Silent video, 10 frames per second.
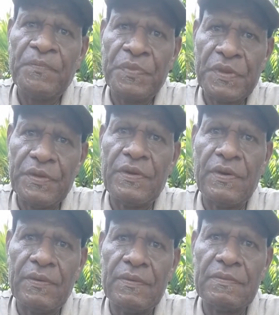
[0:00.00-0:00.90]
So
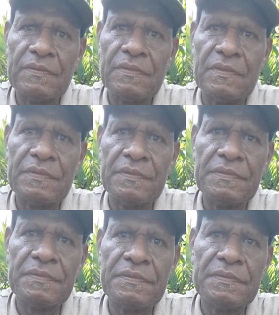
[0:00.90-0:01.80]
before the tourists go
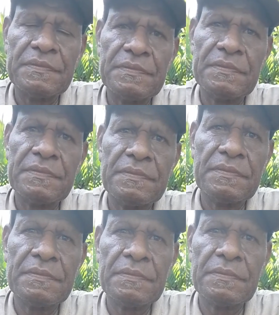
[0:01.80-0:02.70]
around, you already
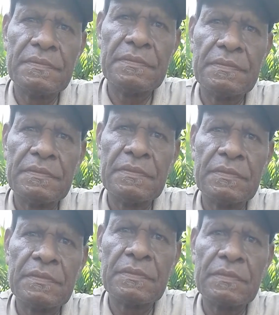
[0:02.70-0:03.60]
informed the people at Korogu
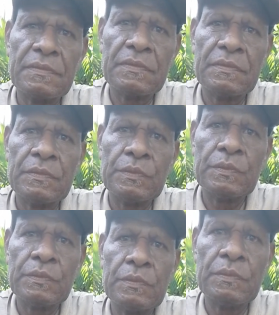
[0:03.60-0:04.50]
that
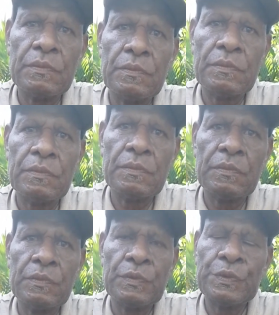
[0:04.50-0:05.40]
there'll be a tourist coming down.